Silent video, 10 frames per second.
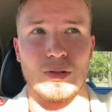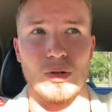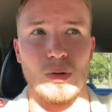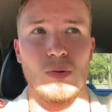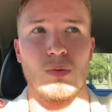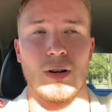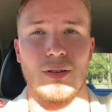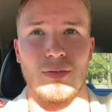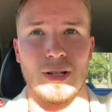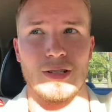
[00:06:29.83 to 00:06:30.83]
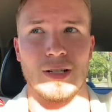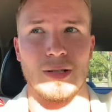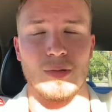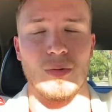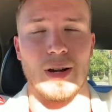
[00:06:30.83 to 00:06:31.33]
do want to finish and
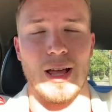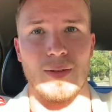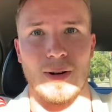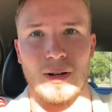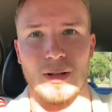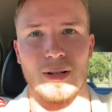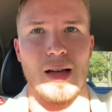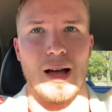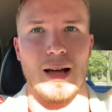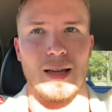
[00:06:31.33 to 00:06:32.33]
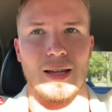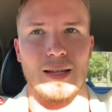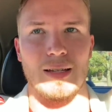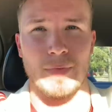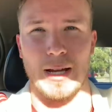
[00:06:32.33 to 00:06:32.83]
I do want to have all of.
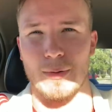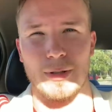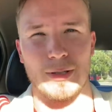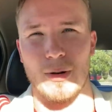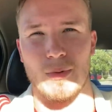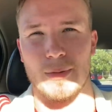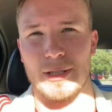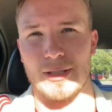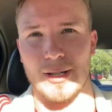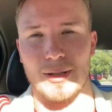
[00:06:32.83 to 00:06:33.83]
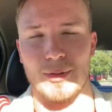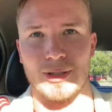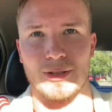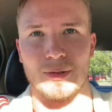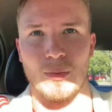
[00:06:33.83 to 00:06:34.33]
I really don't want to be stuck in a
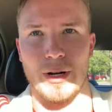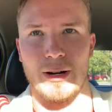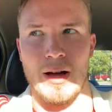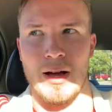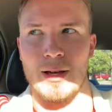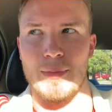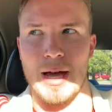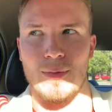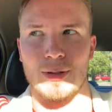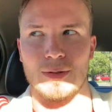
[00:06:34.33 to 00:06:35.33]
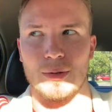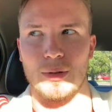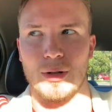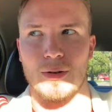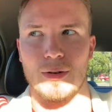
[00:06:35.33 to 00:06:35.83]
position where I'm having to
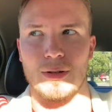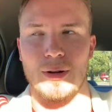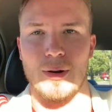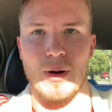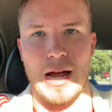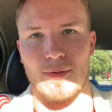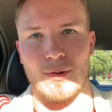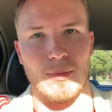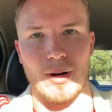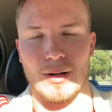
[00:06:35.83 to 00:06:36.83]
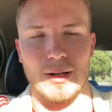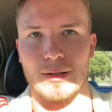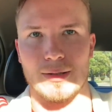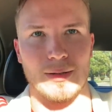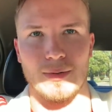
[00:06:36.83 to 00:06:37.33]
look,
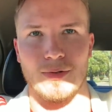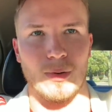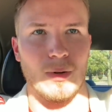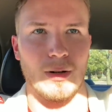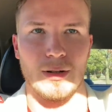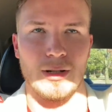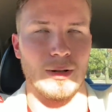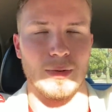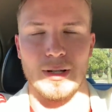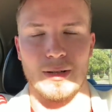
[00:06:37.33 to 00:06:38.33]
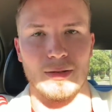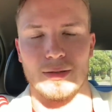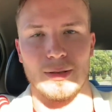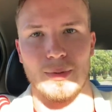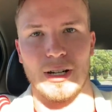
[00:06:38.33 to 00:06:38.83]
aftermarket for,
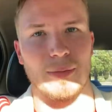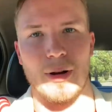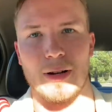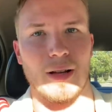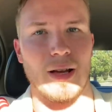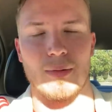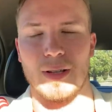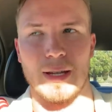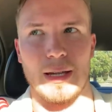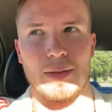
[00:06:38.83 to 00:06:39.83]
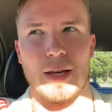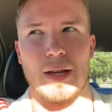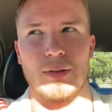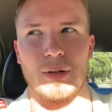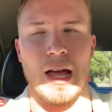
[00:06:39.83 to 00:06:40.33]
ridiculously priced manga. I really hate
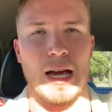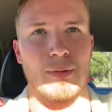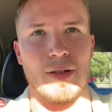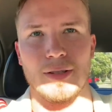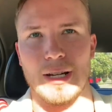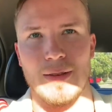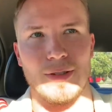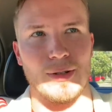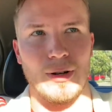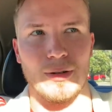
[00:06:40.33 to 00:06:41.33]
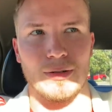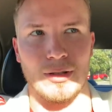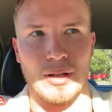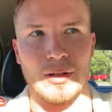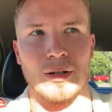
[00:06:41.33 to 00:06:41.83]
that. So I'd rather just have this all
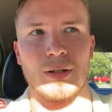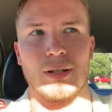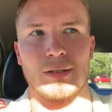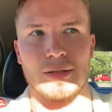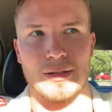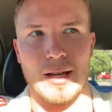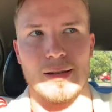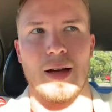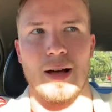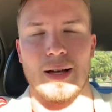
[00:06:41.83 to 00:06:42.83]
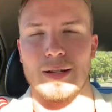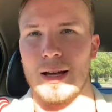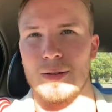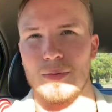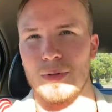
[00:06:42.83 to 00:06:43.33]
secured and set.
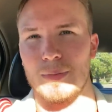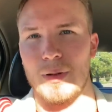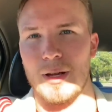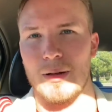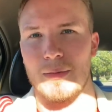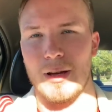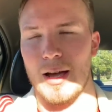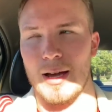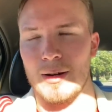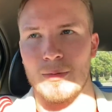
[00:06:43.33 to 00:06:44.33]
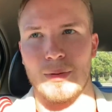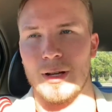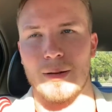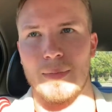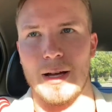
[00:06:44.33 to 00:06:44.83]
I don't plan
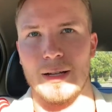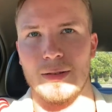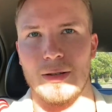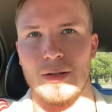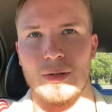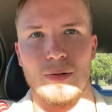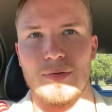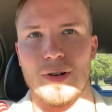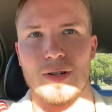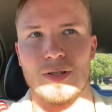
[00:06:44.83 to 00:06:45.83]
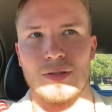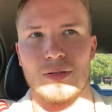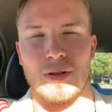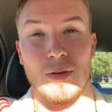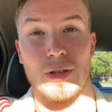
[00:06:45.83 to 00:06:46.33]
on buying the new
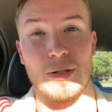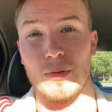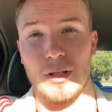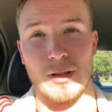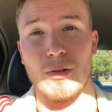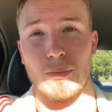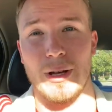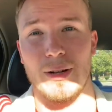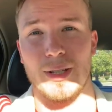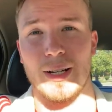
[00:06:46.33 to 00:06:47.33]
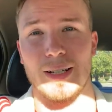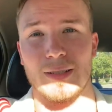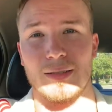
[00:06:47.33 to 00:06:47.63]
versions, although they do look a little better than I